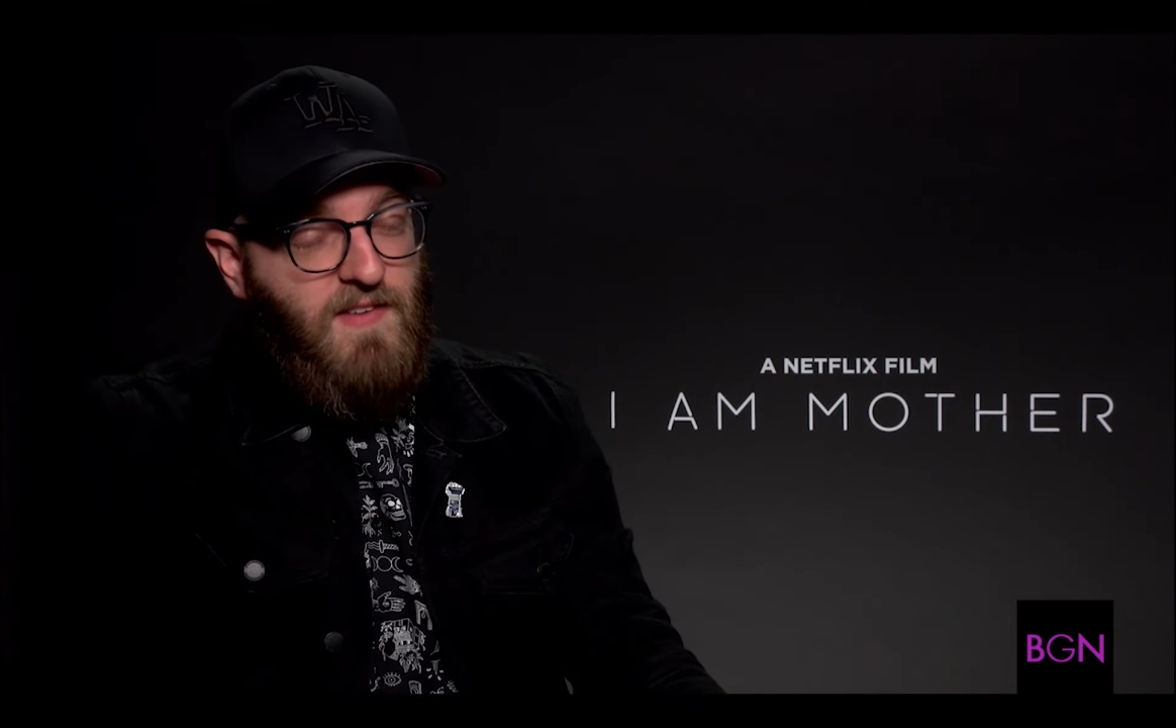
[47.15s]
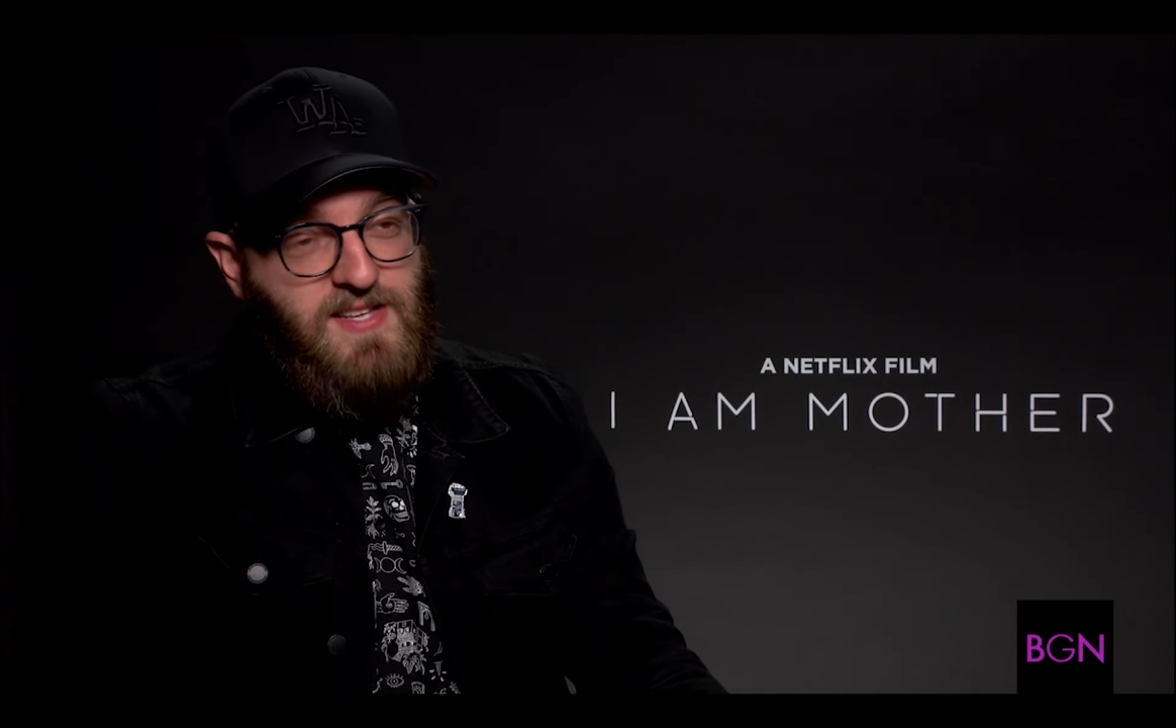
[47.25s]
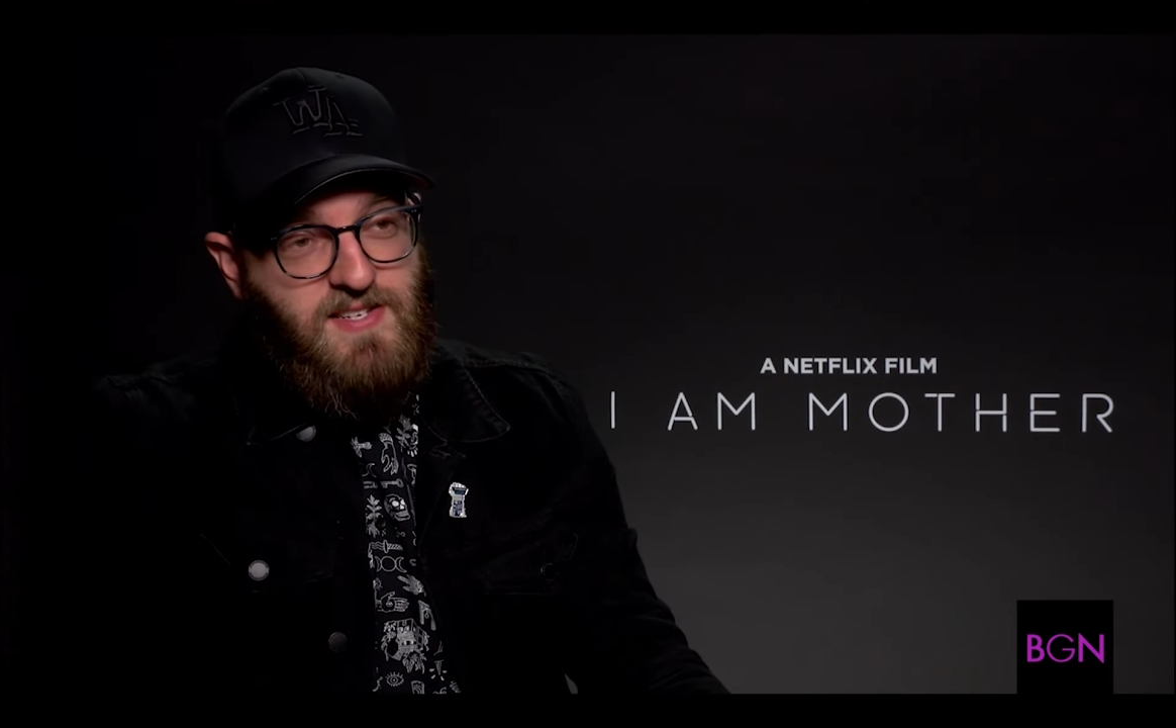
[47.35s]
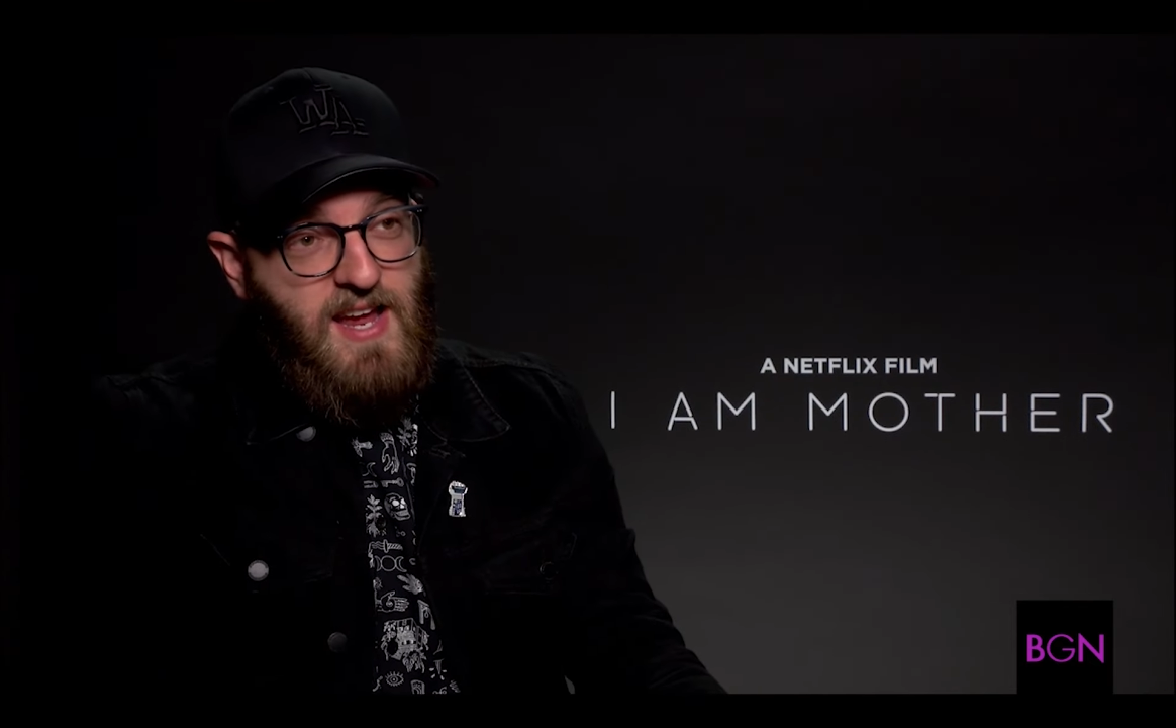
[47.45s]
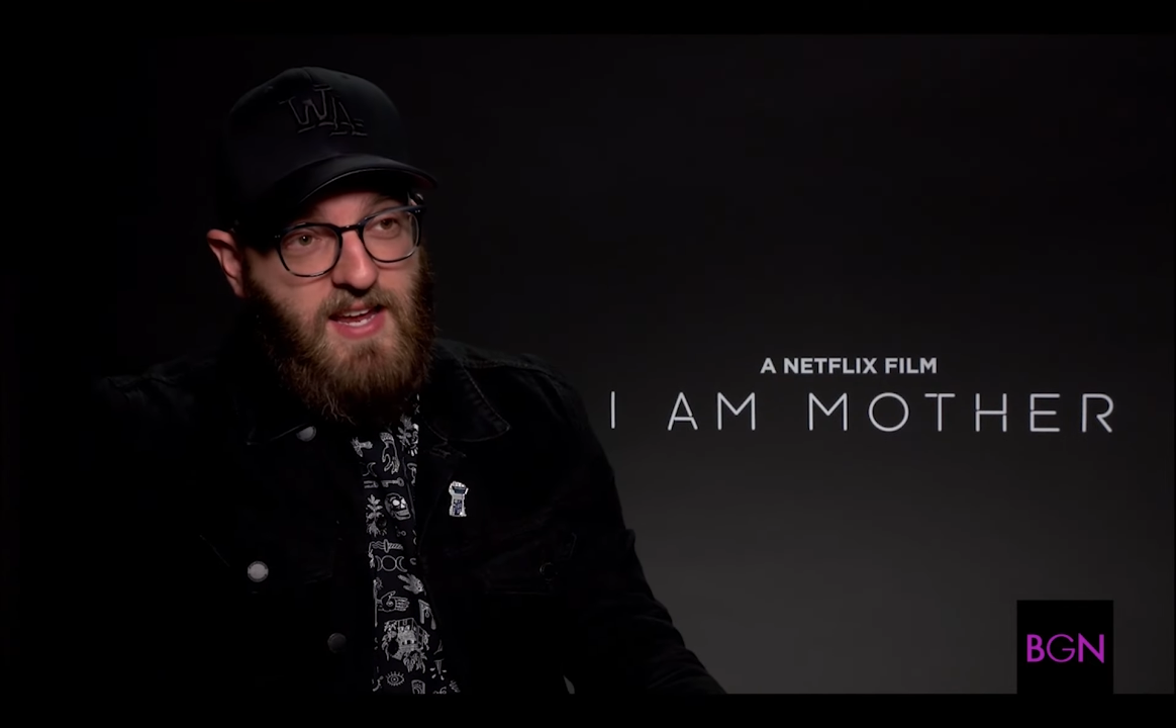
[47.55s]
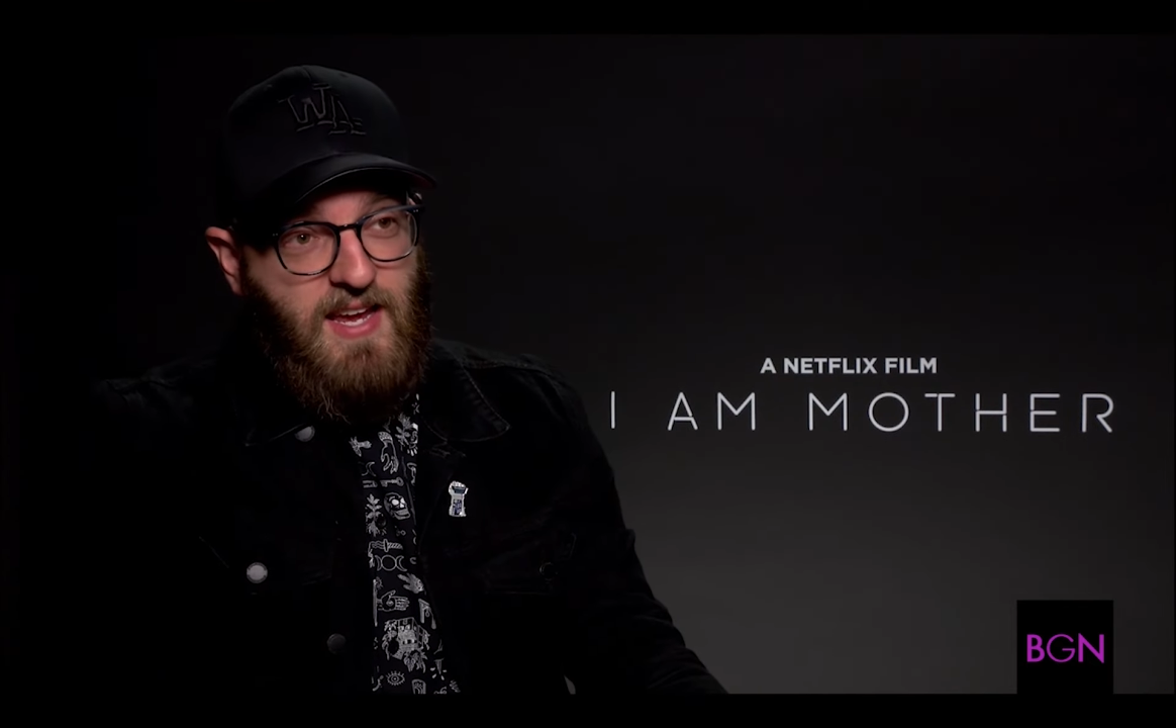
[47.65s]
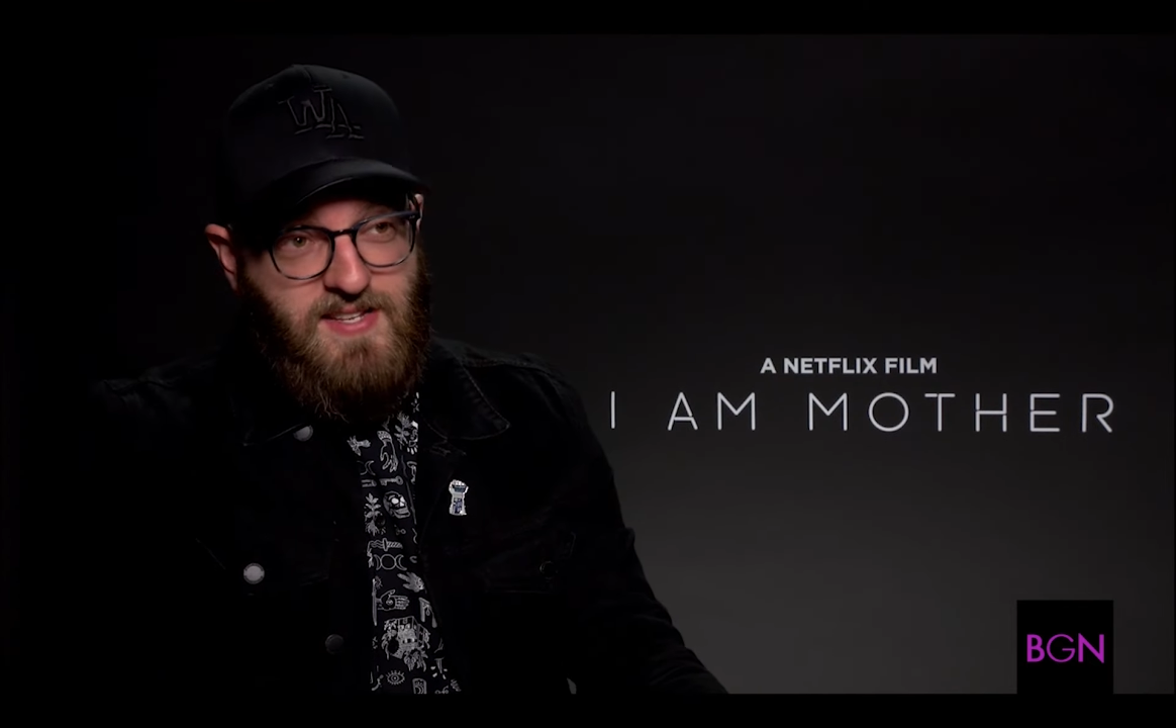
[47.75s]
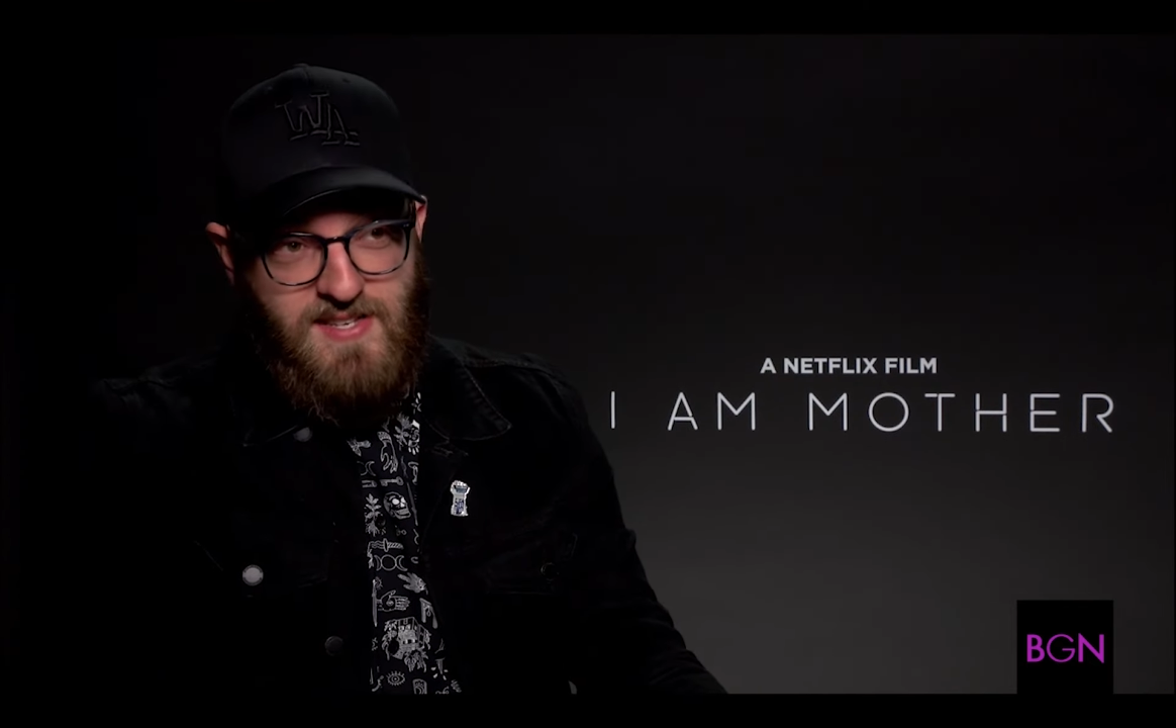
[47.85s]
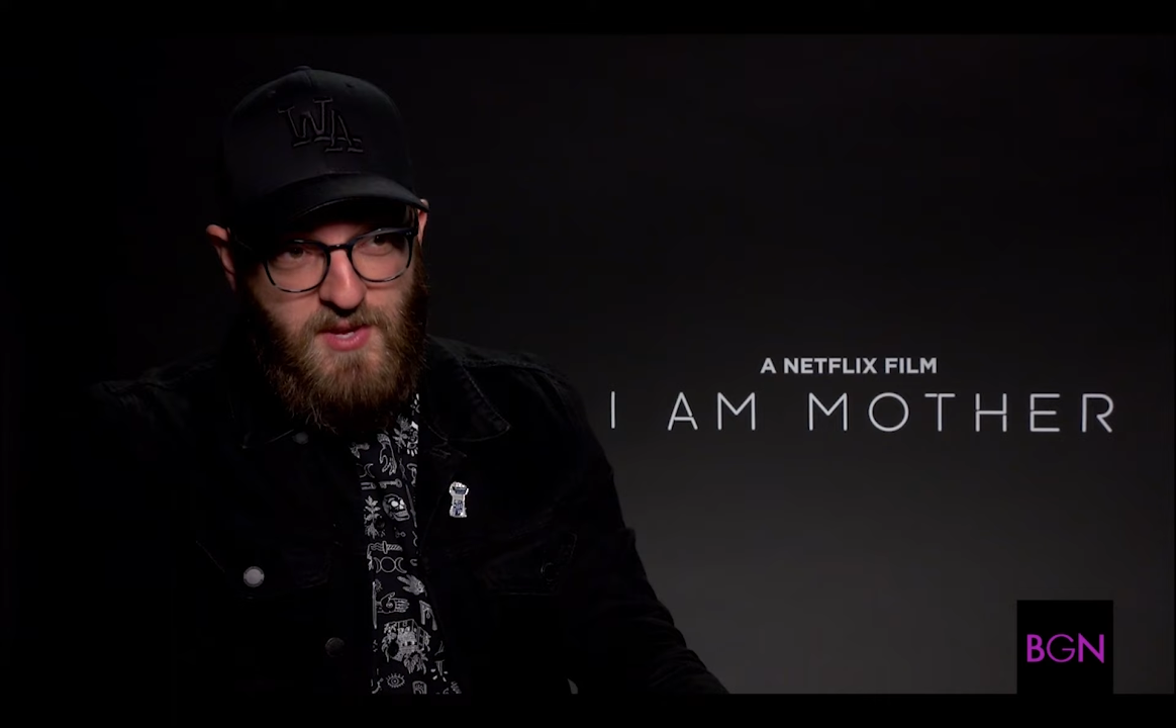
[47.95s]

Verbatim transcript: fascinating and is